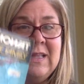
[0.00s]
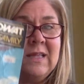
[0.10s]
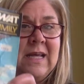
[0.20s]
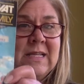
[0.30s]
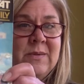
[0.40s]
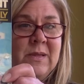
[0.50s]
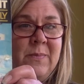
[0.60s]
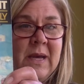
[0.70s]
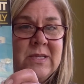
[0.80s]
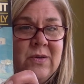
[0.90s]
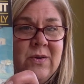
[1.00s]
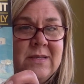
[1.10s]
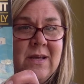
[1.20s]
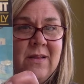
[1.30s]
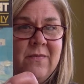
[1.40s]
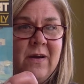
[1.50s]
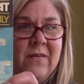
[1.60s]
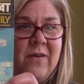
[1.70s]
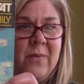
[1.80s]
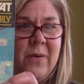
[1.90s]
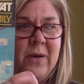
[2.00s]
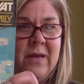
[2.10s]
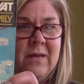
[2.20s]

that that's what the picture is on the front of our book?